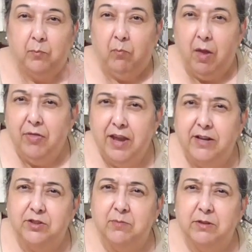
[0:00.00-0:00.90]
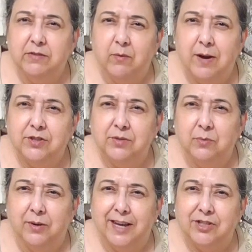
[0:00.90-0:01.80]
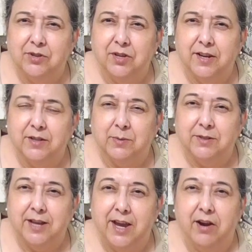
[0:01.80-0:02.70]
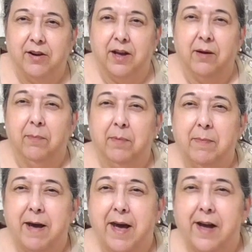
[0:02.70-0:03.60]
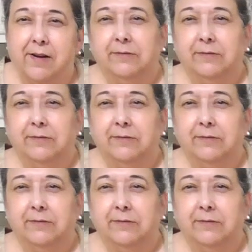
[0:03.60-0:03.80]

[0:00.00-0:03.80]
Thank you so much for watching. We'll catch you at the next one. Take care now. Bye-bye.